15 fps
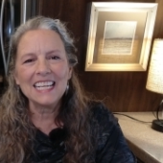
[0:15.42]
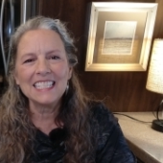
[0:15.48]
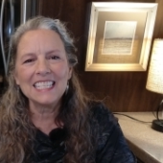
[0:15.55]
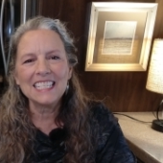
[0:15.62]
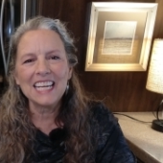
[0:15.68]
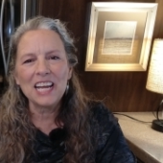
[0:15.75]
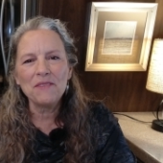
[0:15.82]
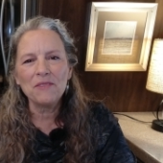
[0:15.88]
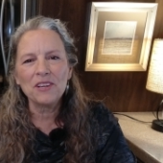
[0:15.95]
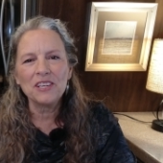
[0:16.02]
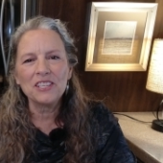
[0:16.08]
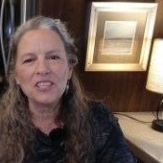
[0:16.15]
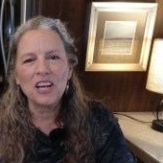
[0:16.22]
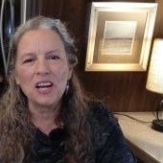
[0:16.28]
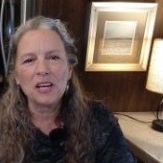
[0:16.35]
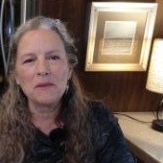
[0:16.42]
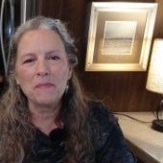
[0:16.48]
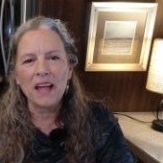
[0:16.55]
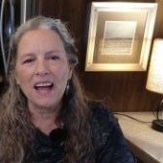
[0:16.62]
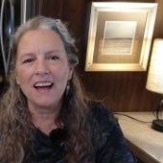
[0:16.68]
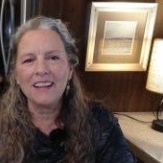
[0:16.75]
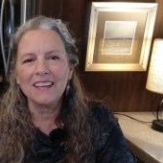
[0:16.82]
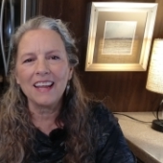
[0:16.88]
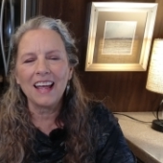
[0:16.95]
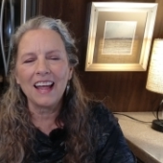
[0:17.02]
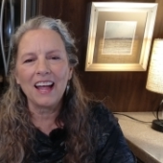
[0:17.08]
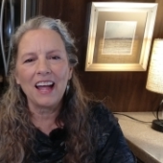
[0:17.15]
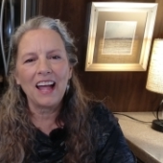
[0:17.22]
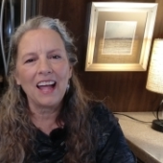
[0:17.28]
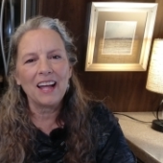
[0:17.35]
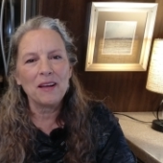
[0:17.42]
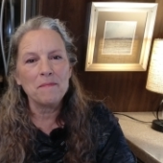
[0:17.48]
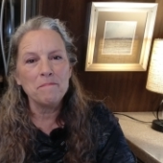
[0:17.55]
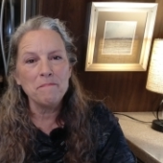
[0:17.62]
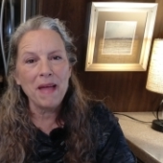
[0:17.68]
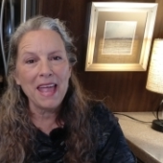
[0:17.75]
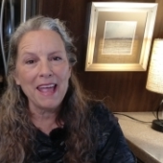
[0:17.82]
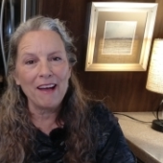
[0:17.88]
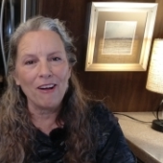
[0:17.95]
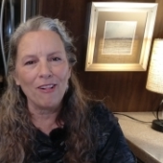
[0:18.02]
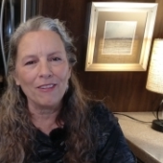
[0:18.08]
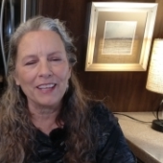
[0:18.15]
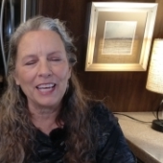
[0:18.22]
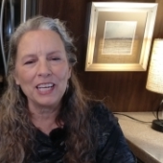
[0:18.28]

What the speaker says: and today we're going to talk about mail,